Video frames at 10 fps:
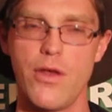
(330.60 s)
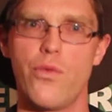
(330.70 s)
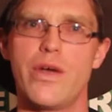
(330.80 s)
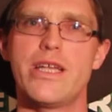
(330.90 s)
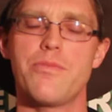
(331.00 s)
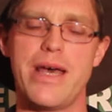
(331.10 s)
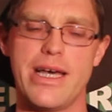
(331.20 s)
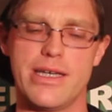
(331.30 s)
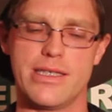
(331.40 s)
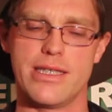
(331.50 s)
We
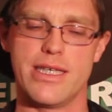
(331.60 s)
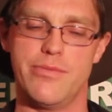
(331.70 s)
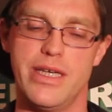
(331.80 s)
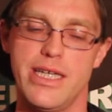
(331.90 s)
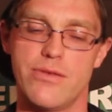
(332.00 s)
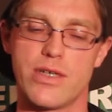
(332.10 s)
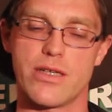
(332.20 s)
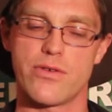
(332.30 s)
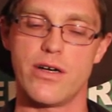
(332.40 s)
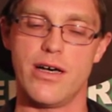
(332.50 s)
demand the immediate
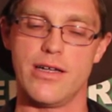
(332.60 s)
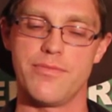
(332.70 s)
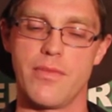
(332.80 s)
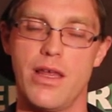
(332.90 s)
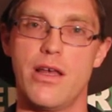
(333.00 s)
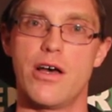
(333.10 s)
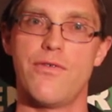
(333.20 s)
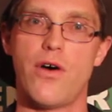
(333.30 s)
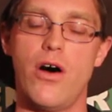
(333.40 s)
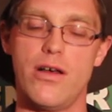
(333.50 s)
withdrawal
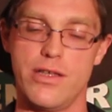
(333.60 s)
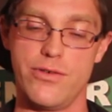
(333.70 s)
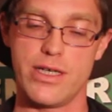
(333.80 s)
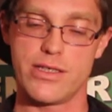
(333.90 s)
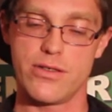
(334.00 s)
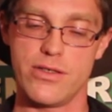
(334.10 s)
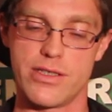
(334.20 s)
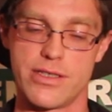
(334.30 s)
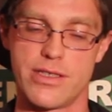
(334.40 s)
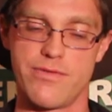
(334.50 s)
of all U.S.
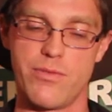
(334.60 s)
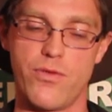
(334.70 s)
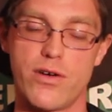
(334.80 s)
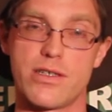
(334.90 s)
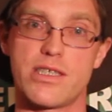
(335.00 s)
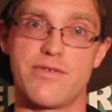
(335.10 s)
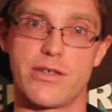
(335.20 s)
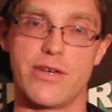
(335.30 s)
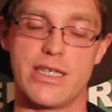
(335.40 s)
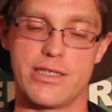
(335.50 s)
soldiers from wars of
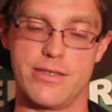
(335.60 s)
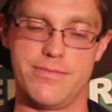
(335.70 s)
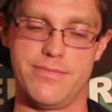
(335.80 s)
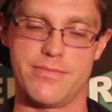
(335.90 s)
aggression.